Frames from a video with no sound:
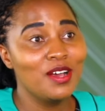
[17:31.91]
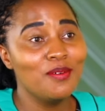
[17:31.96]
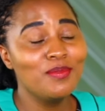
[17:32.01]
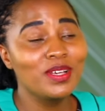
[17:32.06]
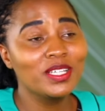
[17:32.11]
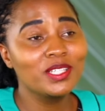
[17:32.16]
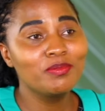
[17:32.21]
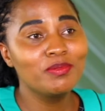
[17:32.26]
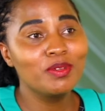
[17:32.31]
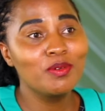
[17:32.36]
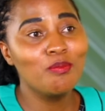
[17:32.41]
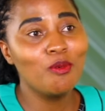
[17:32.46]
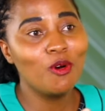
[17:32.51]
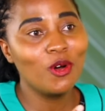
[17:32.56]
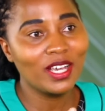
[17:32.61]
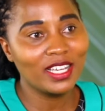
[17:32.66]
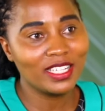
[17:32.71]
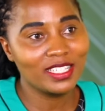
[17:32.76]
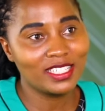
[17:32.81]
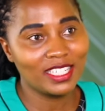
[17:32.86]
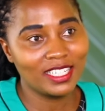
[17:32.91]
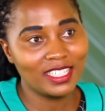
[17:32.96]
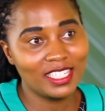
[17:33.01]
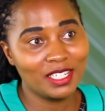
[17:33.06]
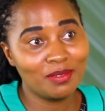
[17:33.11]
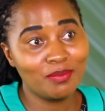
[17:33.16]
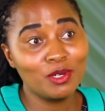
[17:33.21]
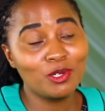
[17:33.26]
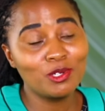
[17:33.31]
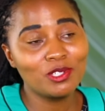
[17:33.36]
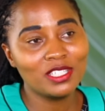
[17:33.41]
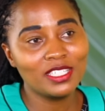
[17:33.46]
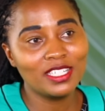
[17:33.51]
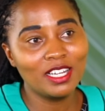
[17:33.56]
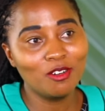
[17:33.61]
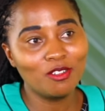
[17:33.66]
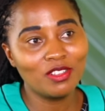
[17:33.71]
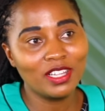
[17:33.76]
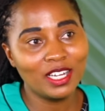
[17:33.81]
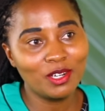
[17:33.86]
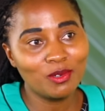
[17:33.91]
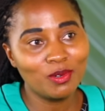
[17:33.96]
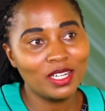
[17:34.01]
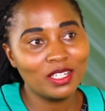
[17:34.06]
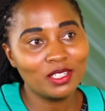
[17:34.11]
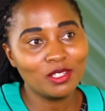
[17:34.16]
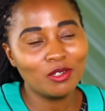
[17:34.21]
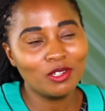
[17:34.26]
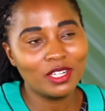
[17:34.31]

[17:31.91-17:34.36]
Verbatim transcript: makes me more excited because now that one